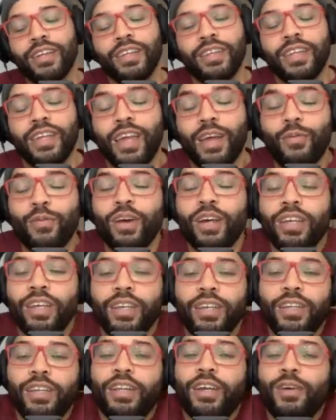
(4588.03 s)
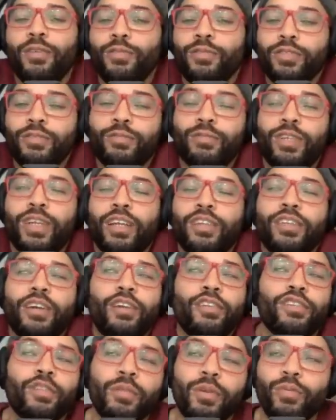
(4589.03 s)
And what ended up when I thought it
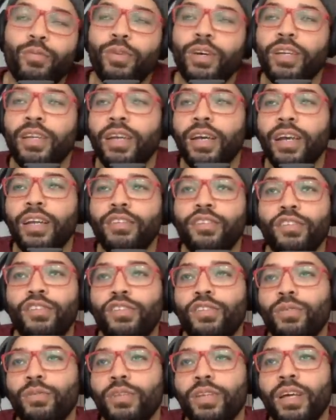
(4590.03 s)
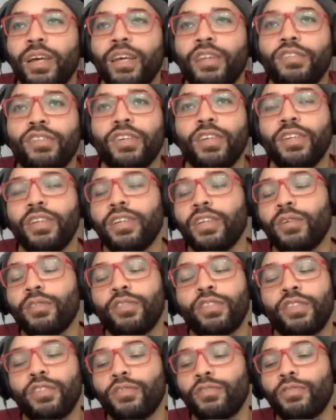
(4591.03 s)
was gonna be one night to two nights ended up
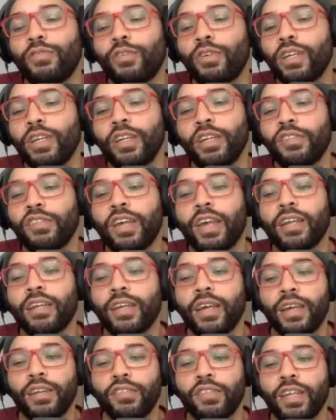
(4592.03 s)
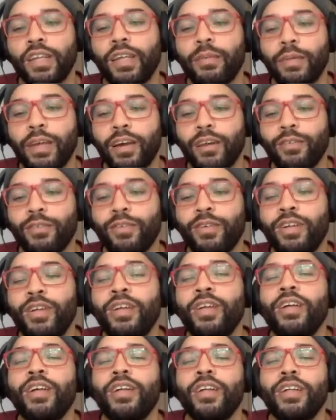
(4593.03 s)
to 40 exact nights. They let me out
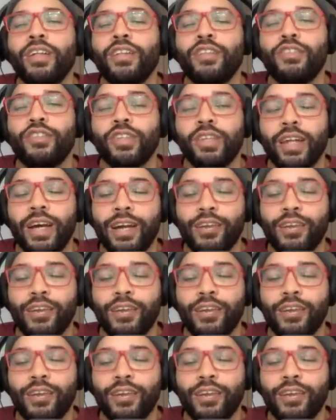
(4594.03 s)
July